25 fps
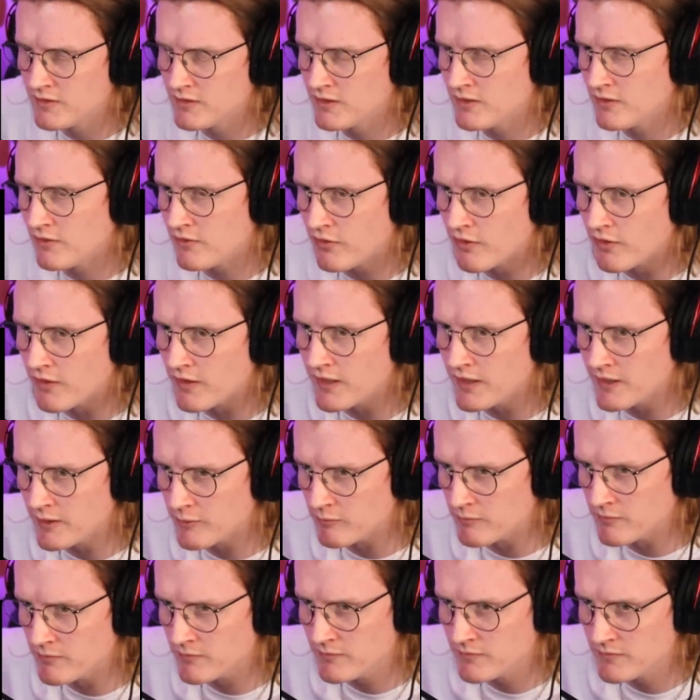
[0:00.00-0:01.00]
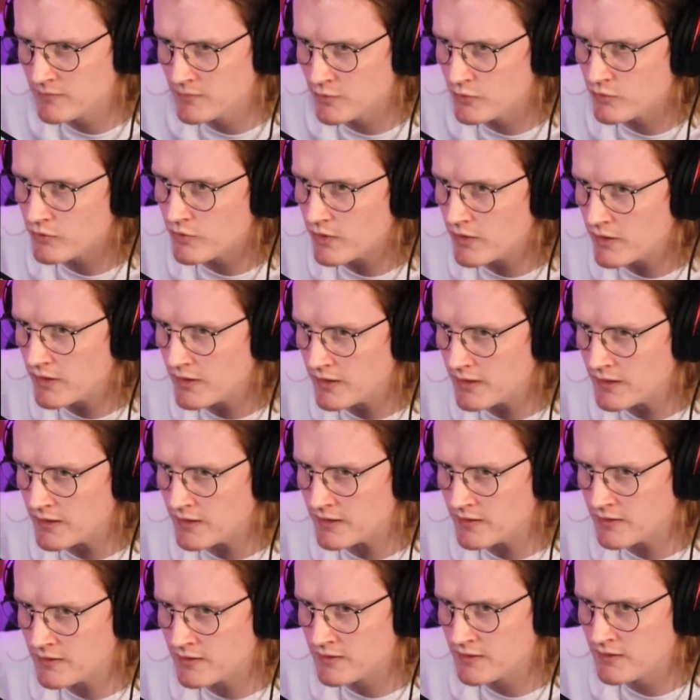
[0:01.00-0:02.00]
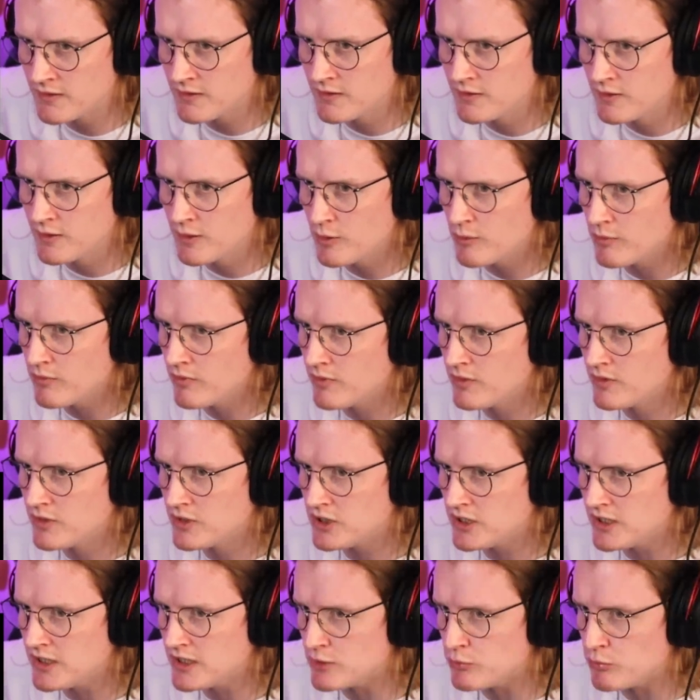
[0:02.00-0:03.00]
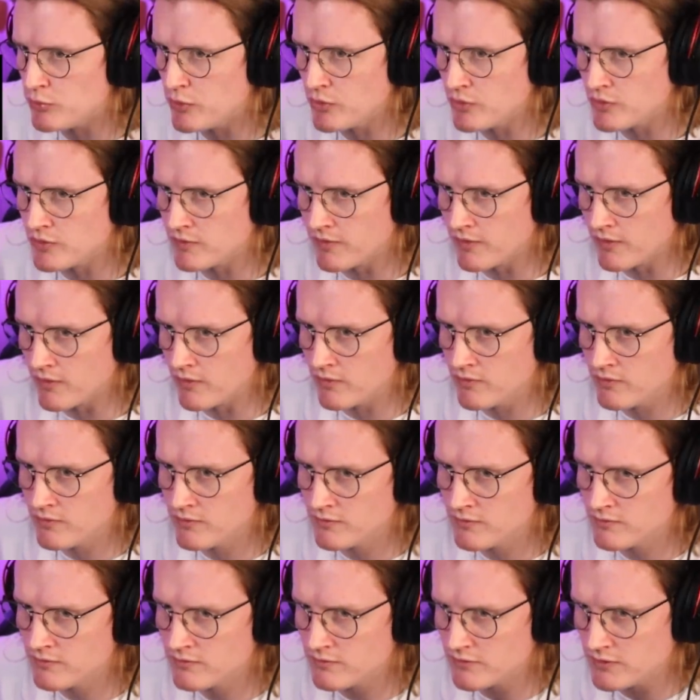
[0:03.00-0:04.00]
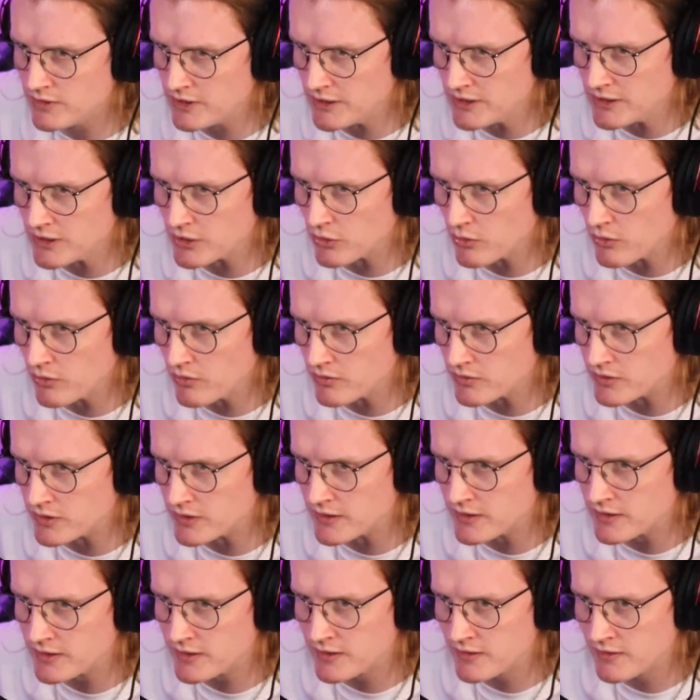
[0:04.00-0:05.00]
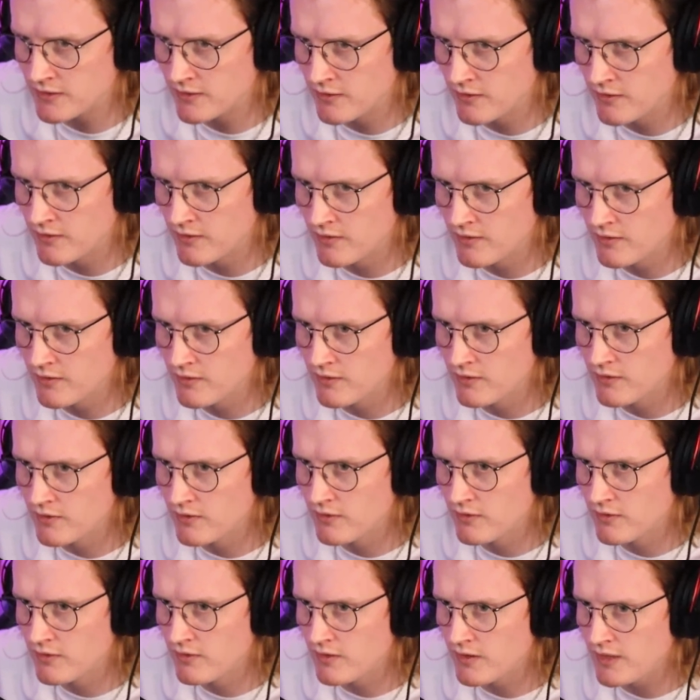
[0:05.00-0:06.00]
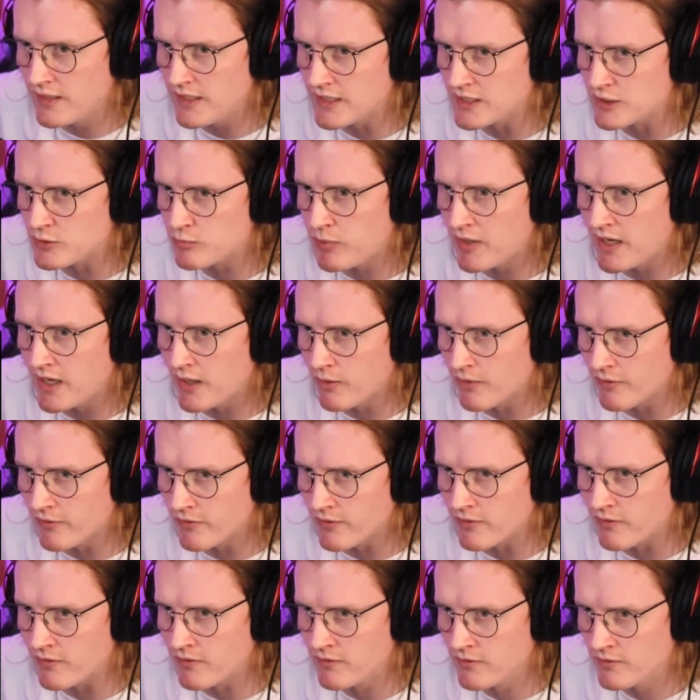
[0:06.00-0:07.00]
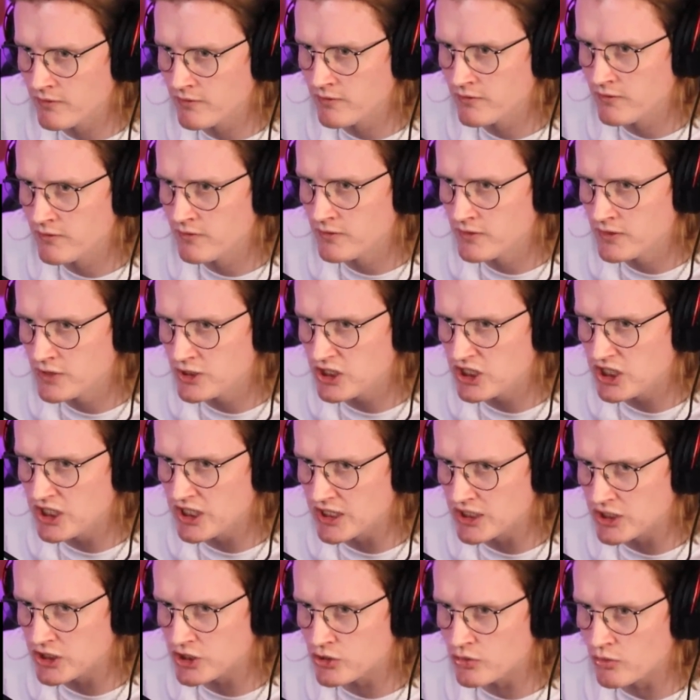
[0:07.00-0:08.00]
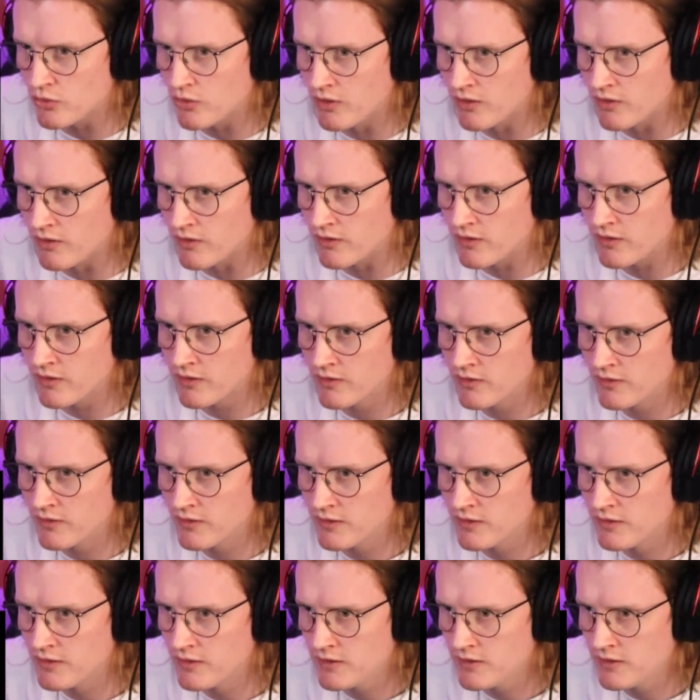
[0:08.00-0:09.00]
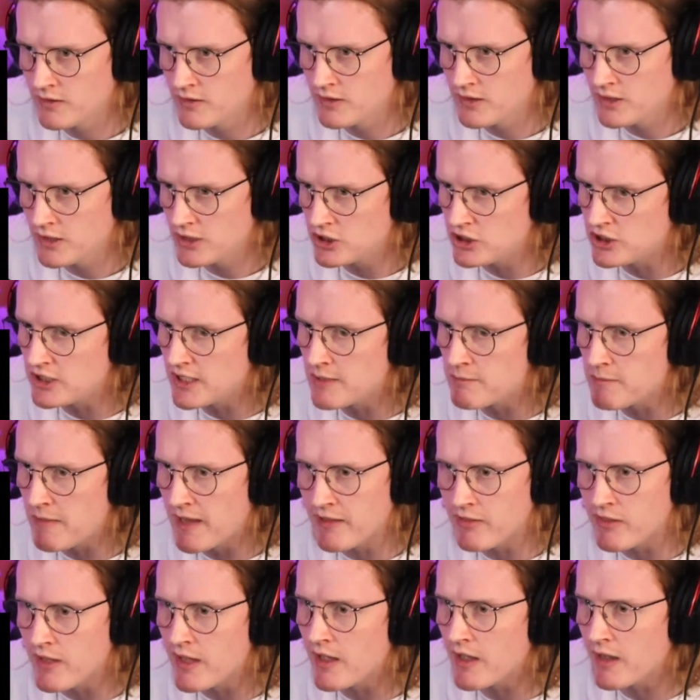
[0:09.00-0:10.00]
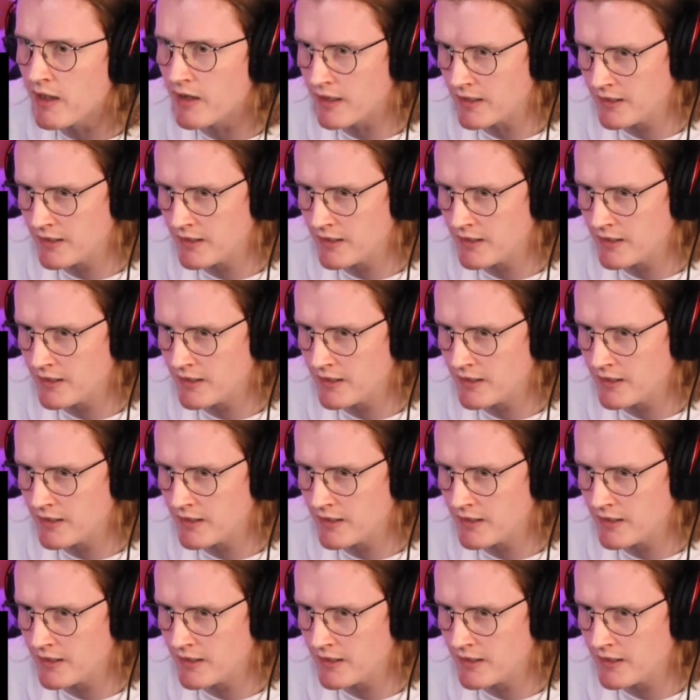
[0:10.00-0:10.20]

For him, for her. She is beautiful, he is gorgeous. He is powerful, she is strong. Je me dire.